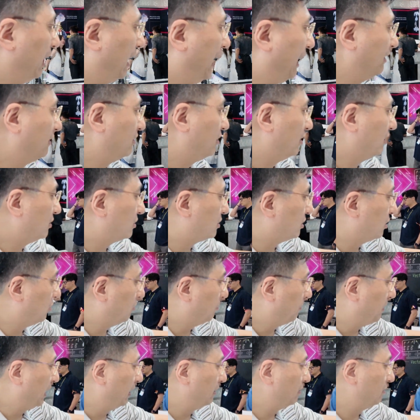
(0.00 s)
I think
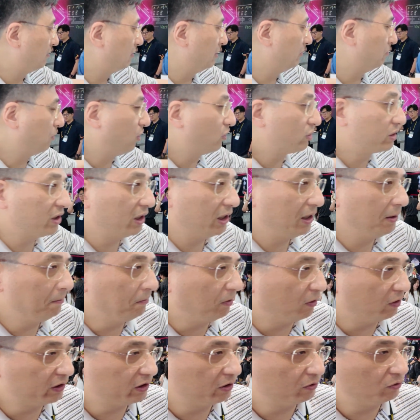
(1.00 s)
so, but most
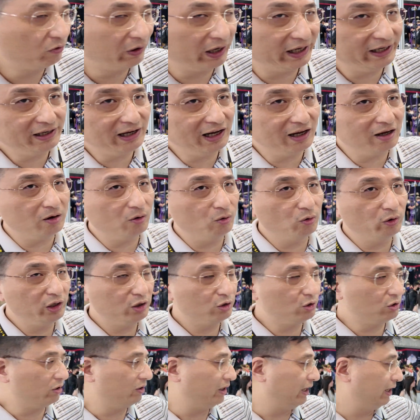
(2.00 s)
important, right now we
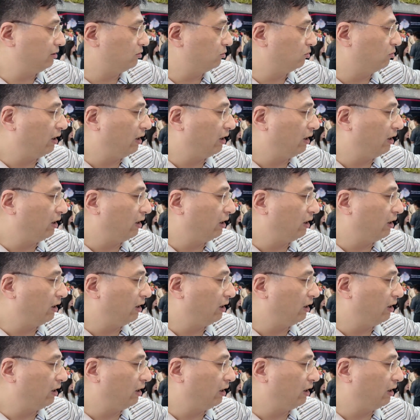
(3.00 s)
try to